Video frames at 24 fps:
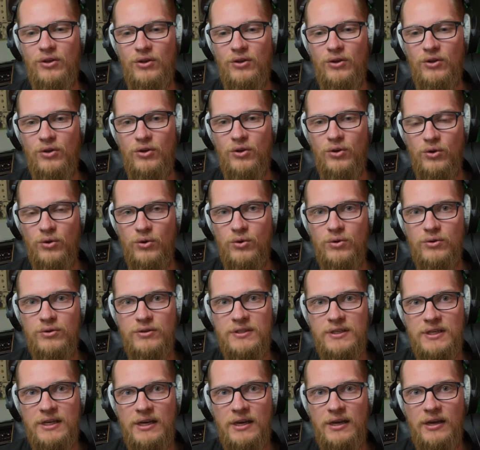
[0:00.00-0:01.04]

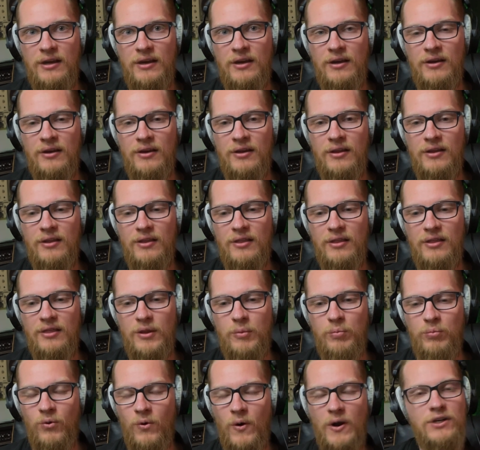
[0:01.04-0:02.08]
using the
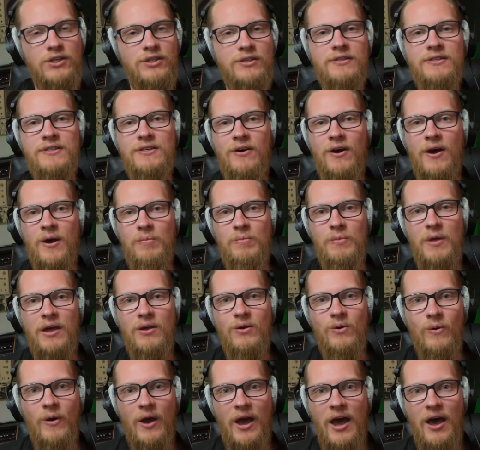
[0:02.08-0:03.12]
precious time that
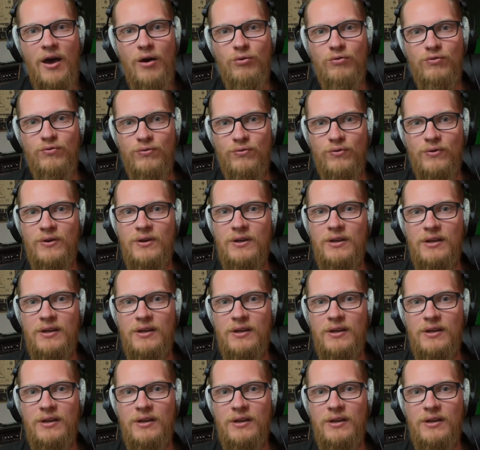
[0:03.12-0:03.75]
you have